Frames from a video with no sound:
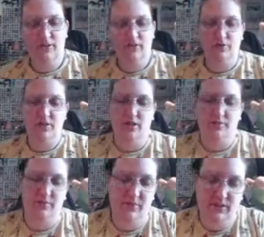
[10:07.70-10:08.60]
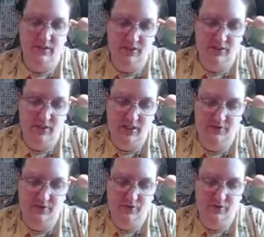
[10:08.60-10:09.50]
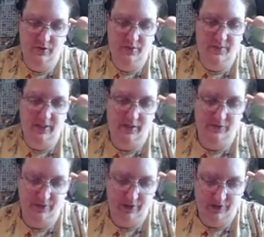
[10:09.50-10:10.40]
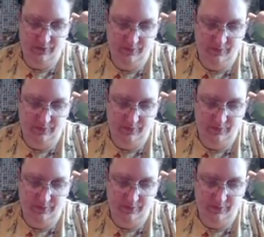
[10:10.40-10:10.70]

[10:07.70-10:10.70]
know yet, Miss Alicia. I have no clue what I'm making for dinner.